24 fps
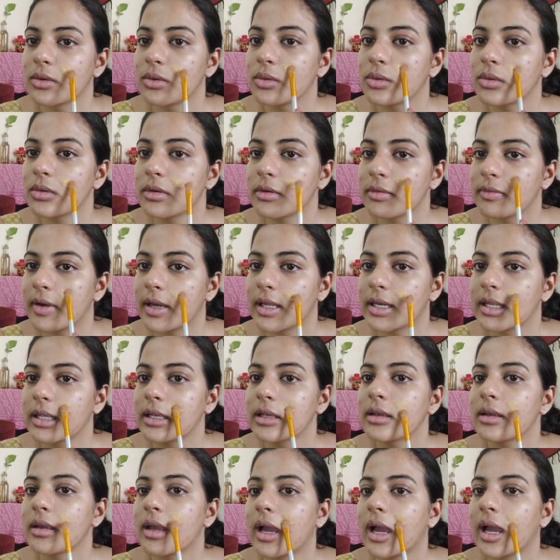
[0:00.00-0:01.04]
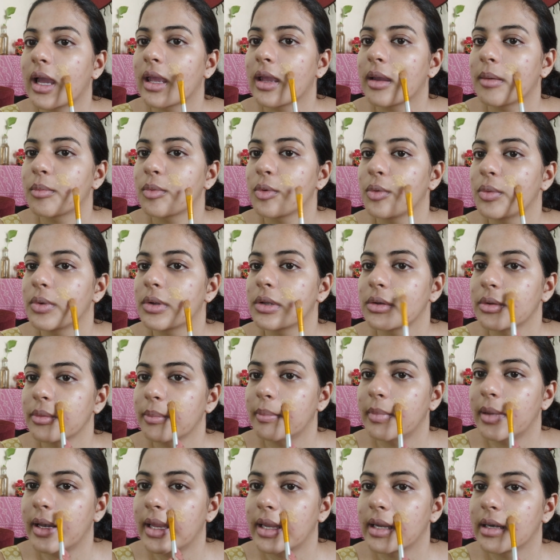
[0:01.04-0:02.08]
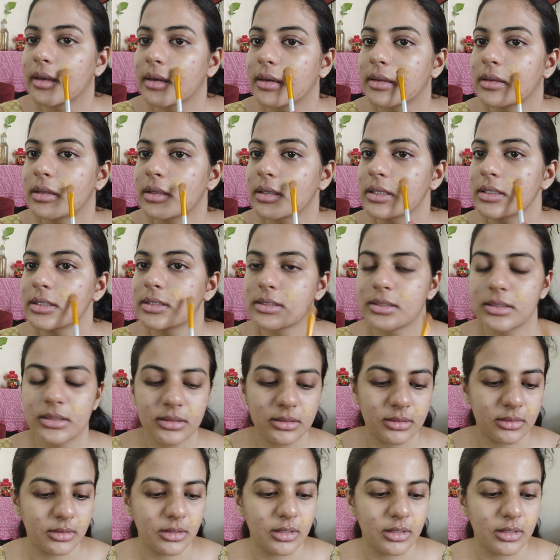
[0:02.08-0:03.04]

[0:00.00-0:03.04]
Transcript: Don't worry, I am going to blend this.